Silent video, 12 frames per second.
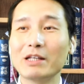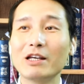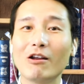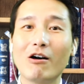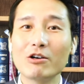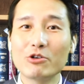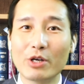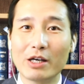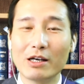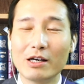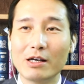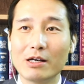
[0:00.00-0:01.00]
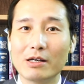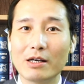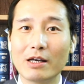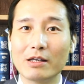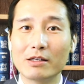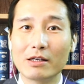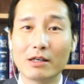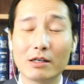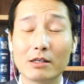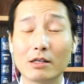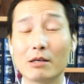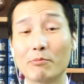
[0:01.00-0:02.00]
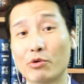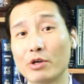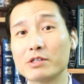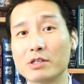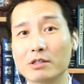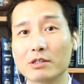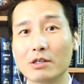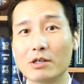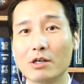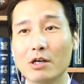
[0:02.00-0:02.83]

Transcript: money laundry in prison.